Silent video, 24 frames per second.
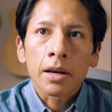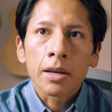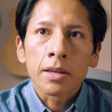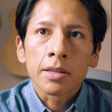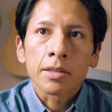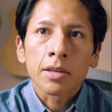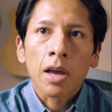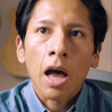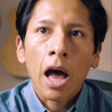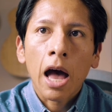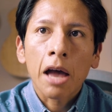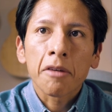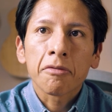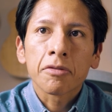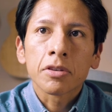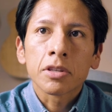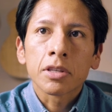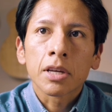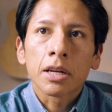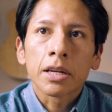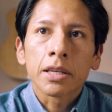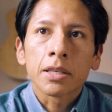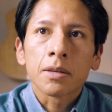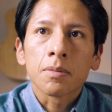is high
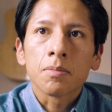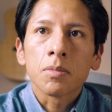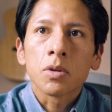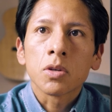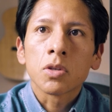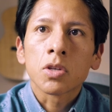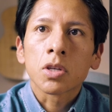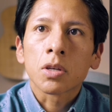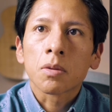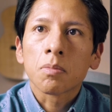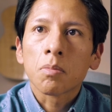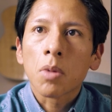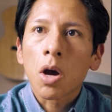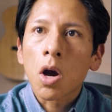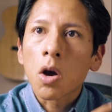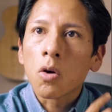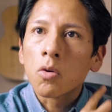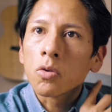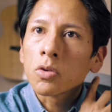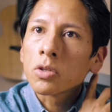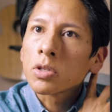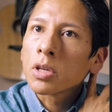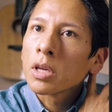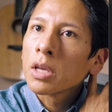fidelity music
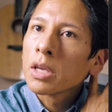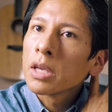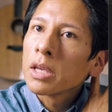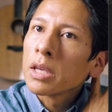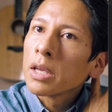mode.